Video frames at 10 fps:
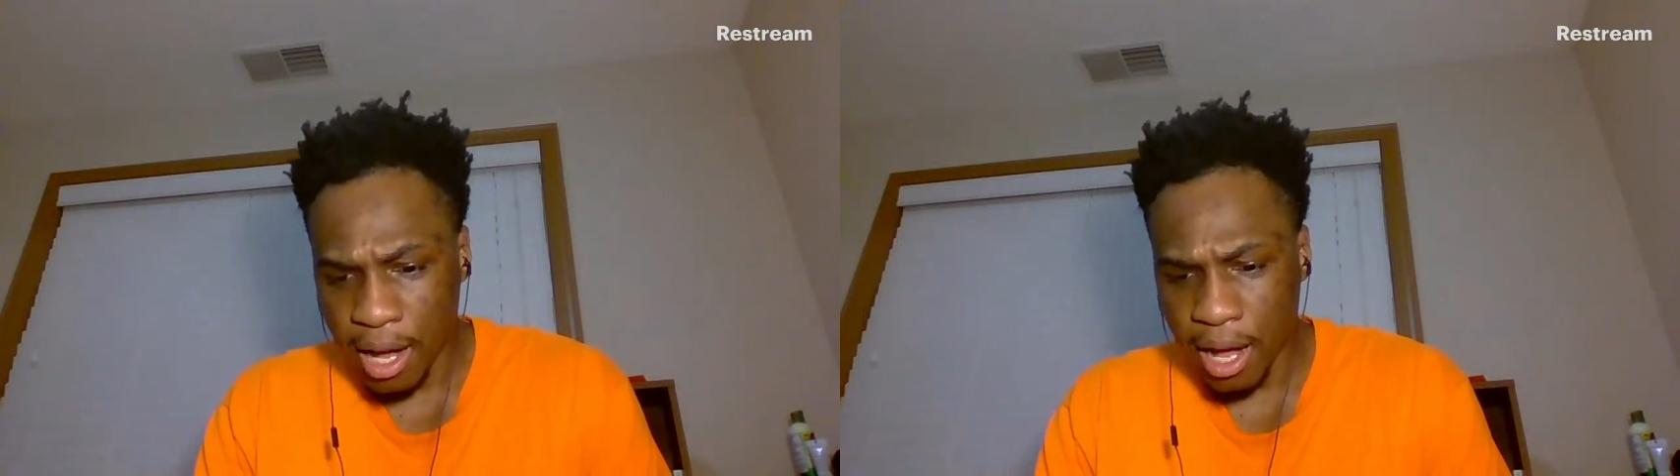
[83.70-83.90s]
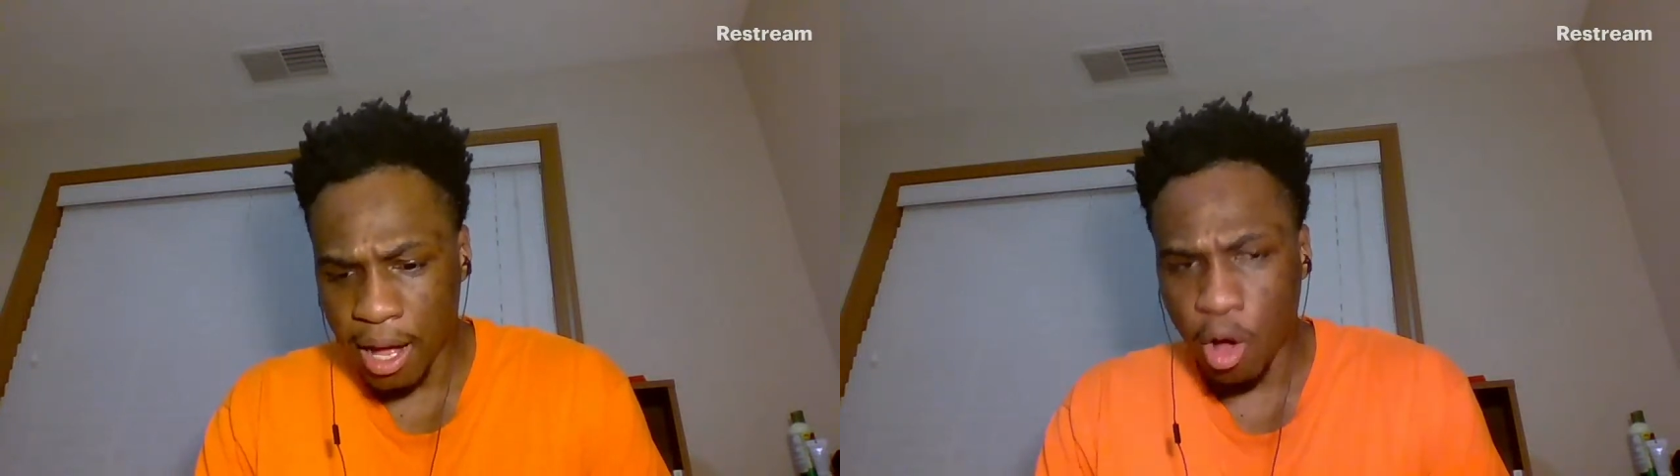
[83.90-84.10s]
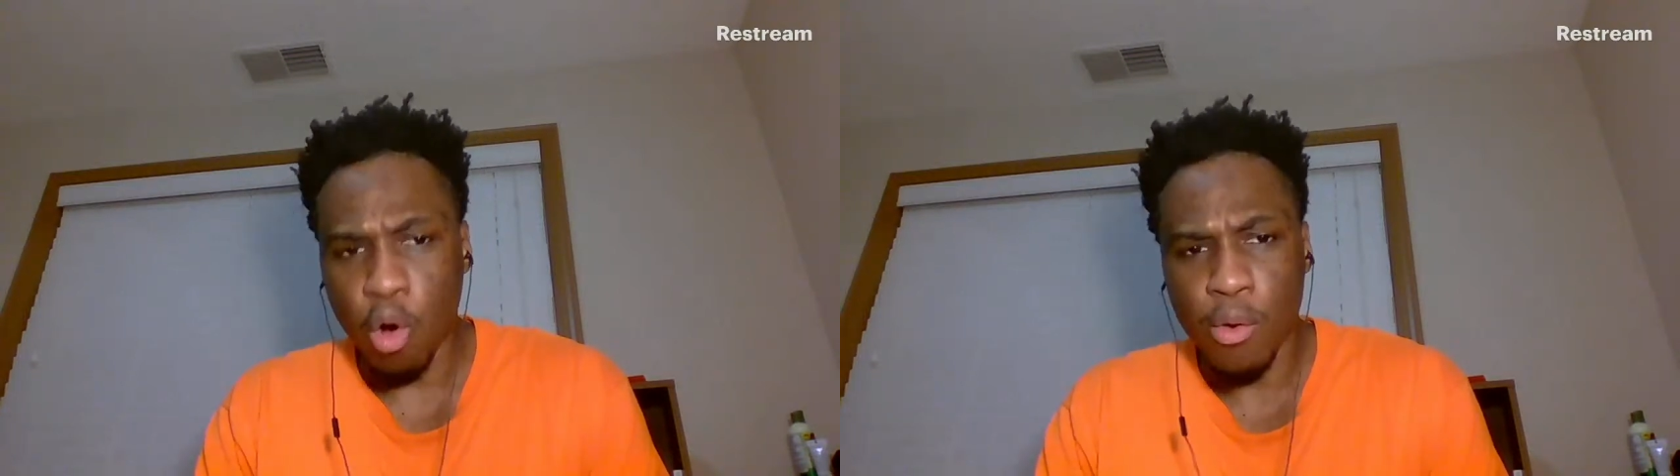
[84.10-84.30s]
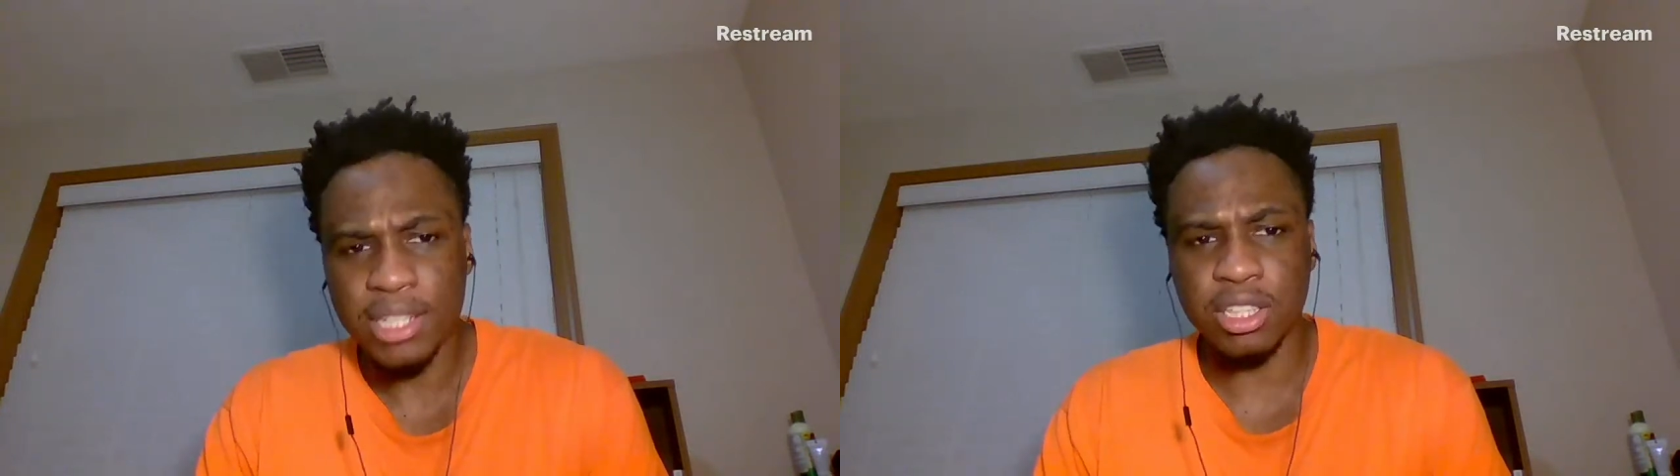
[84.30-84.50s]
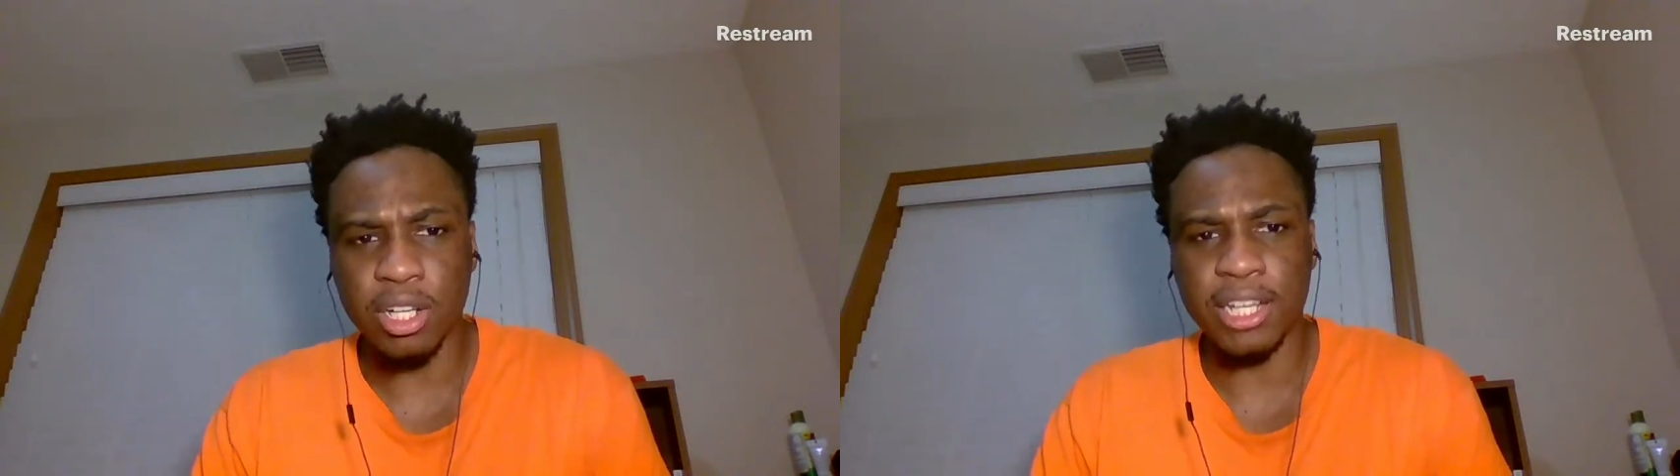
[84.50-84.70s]

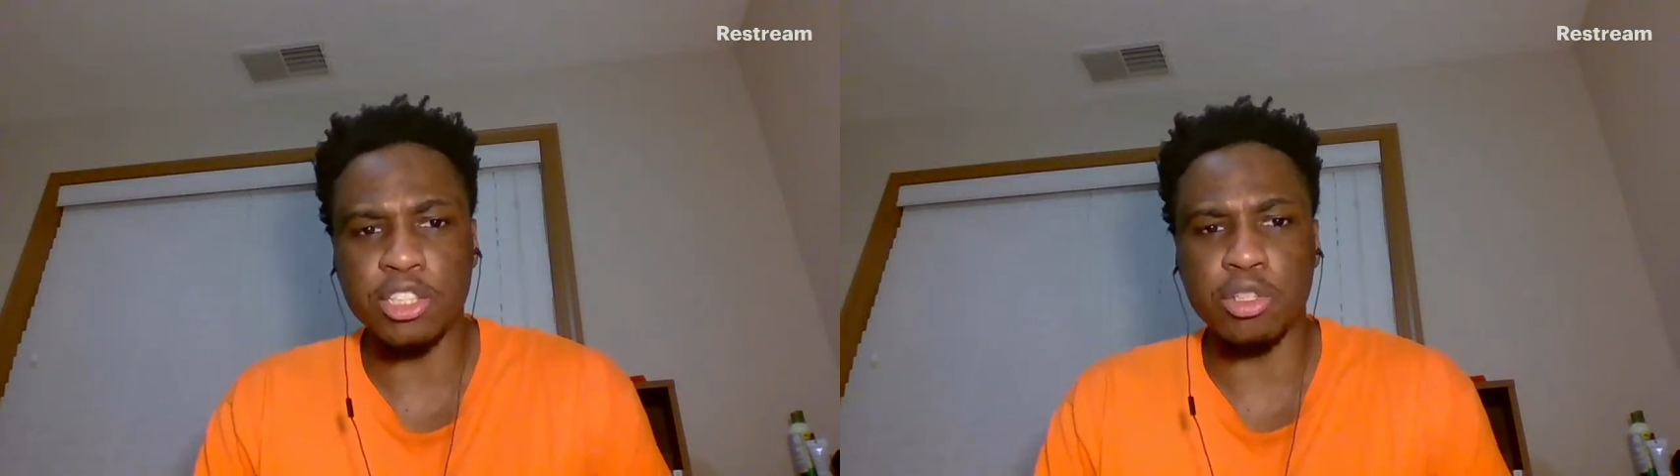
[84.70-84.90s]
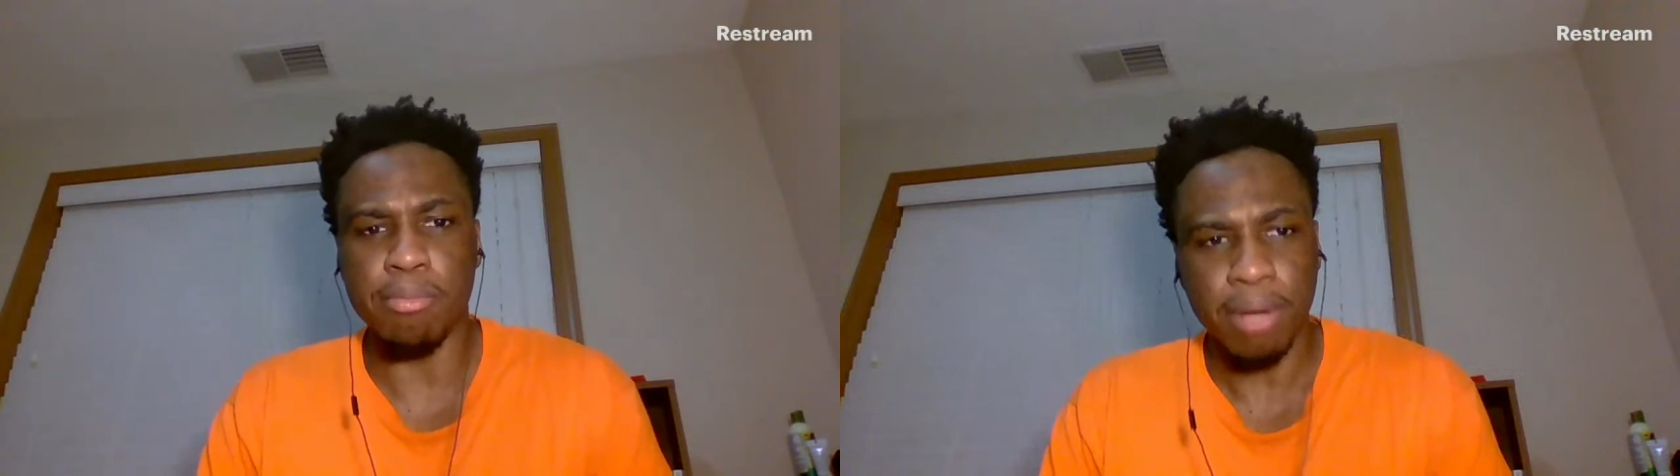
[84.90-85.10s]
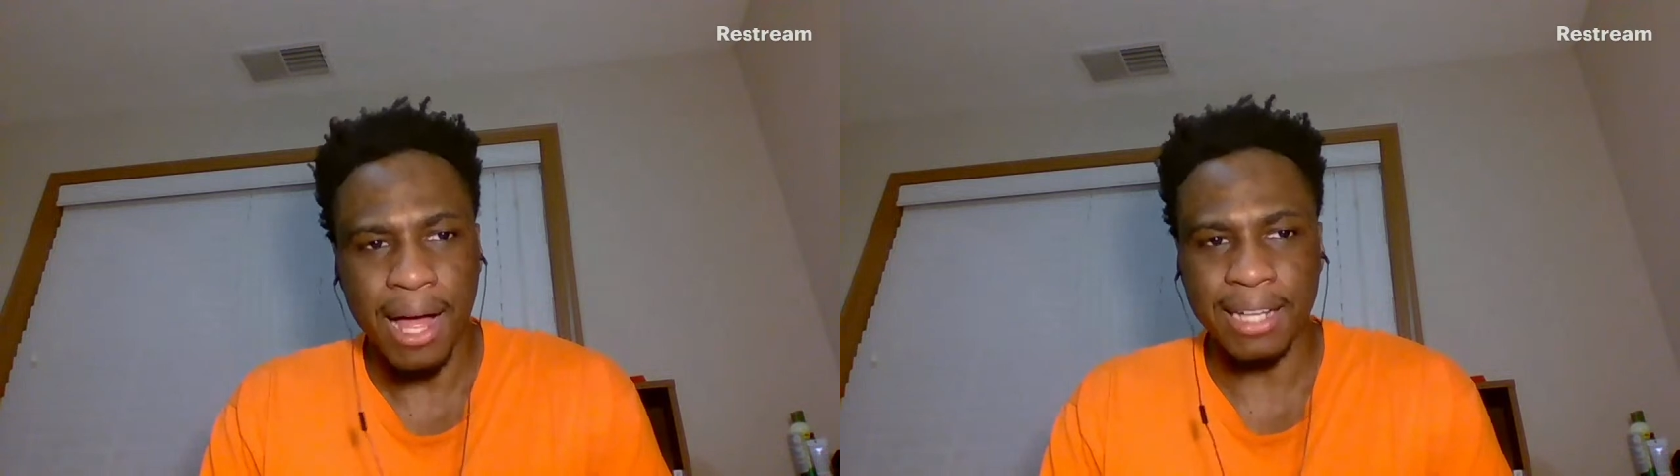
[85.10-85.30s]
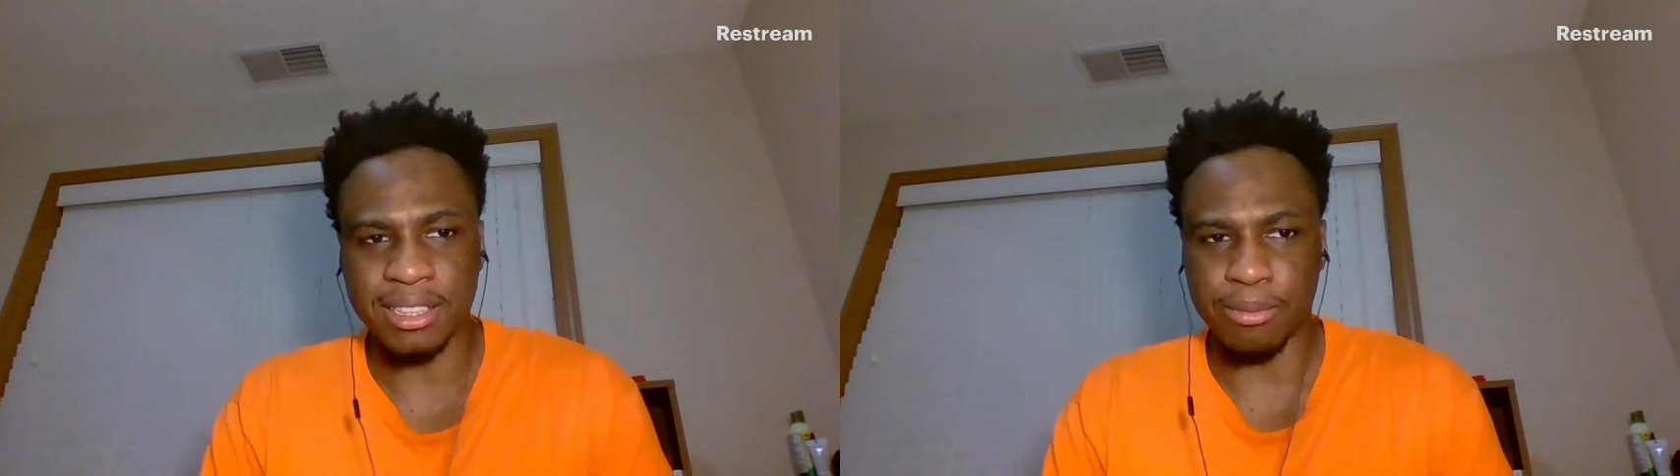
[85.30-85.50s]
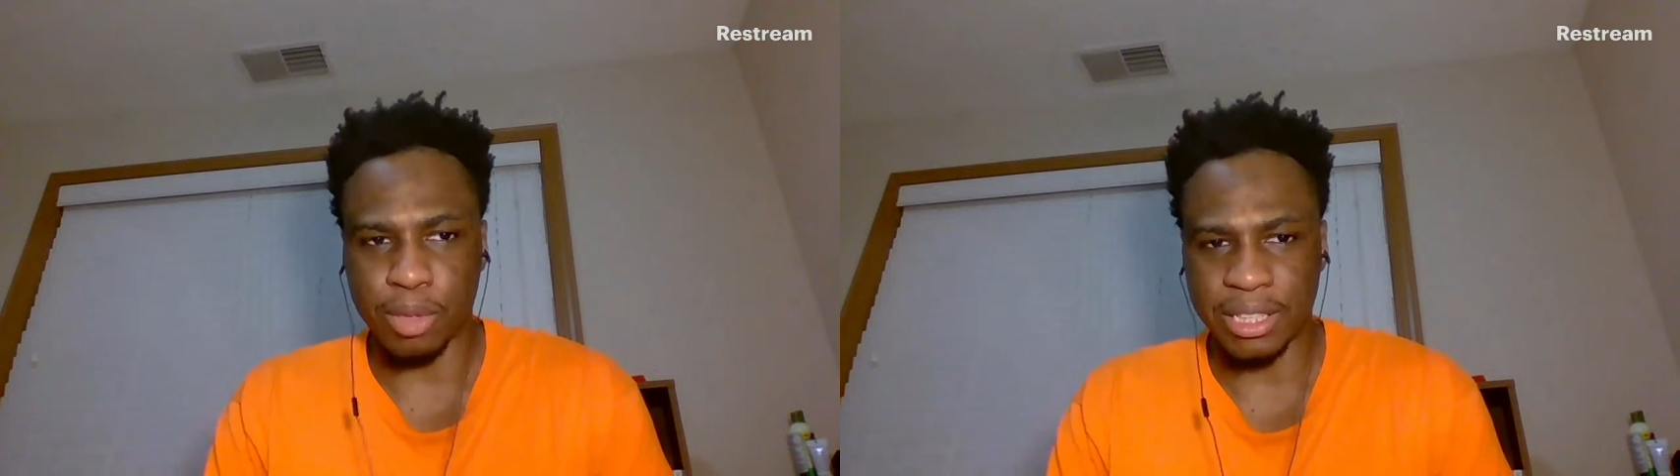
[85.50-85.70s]
Always looking to
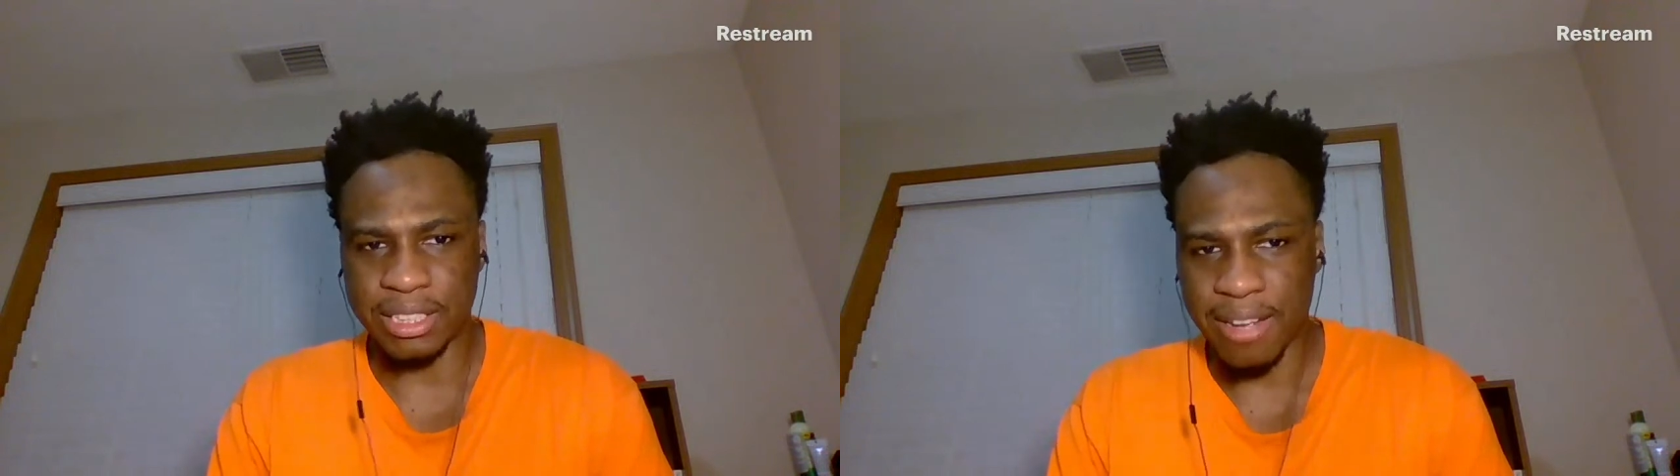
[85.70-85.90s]
block someone.